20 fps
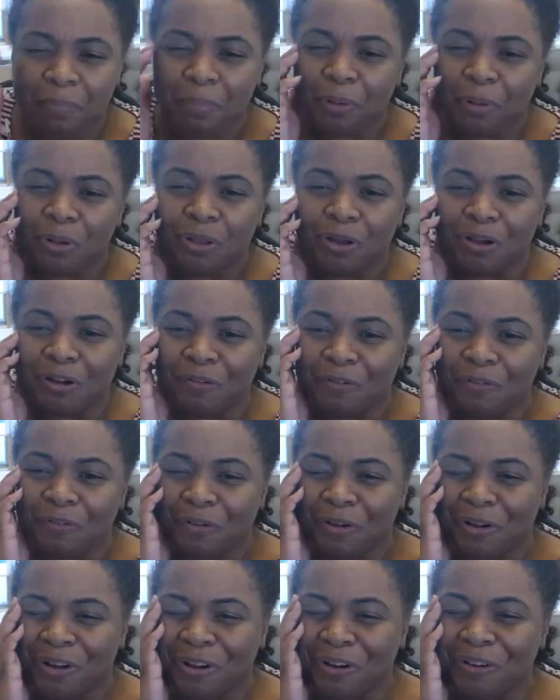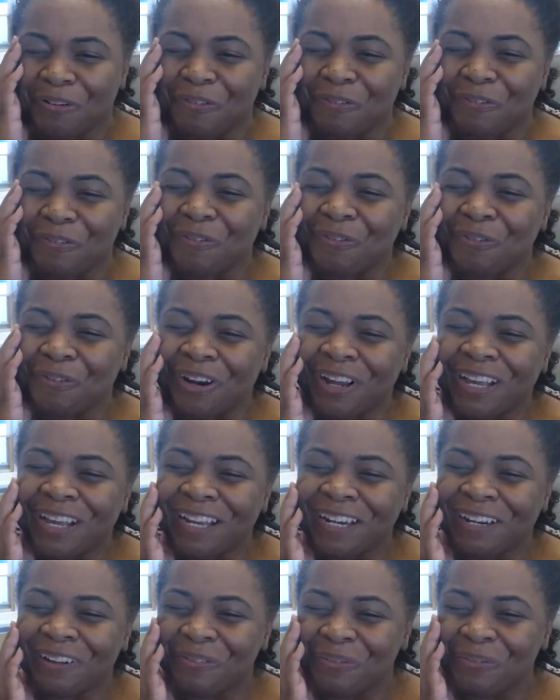people are
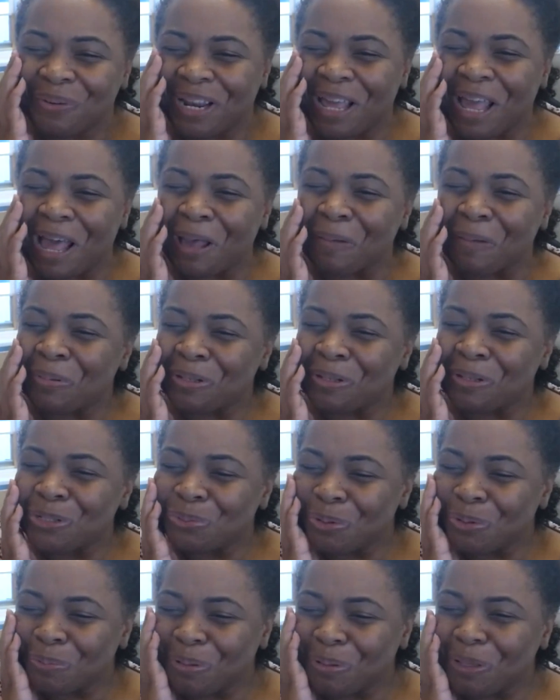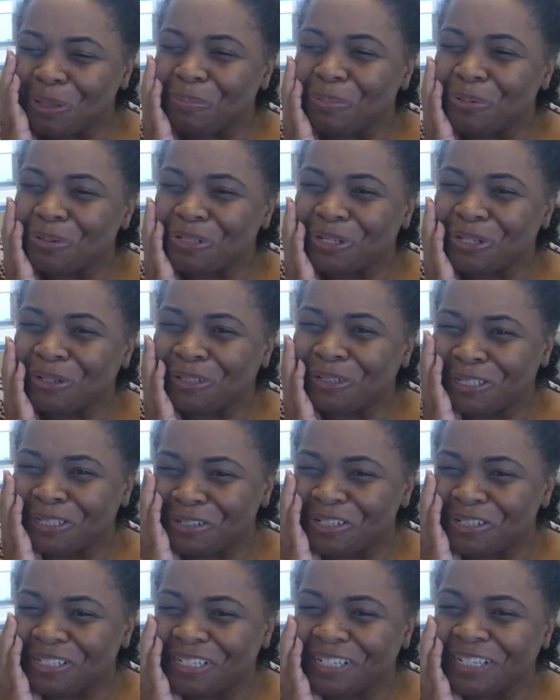afraid of what happens when people don't
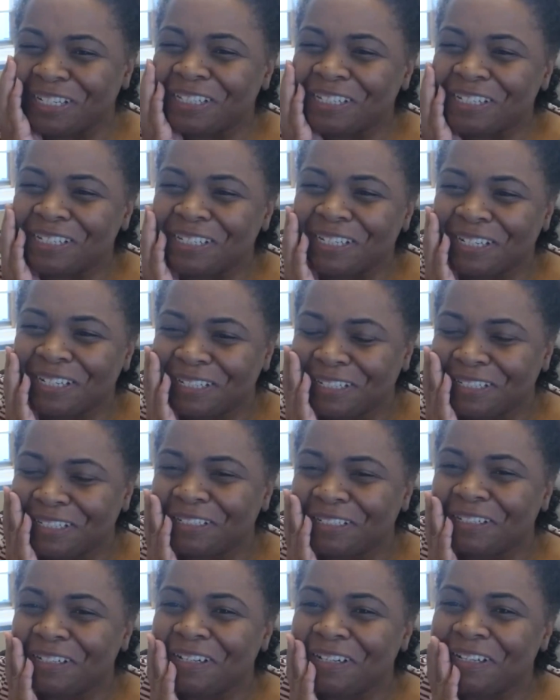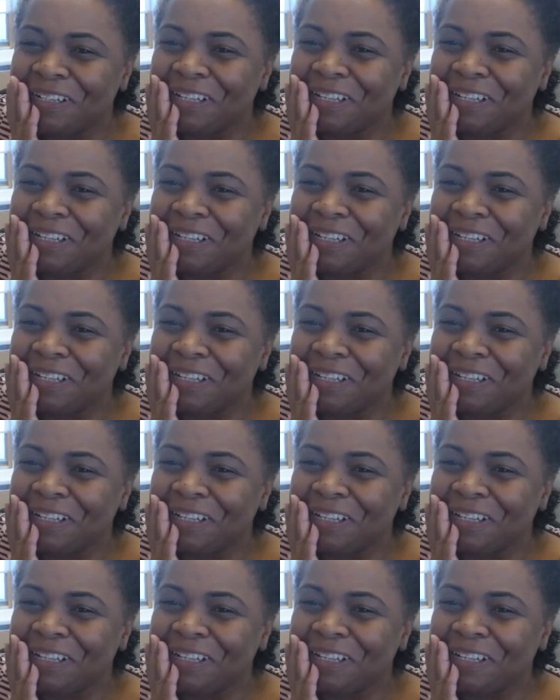understand the data?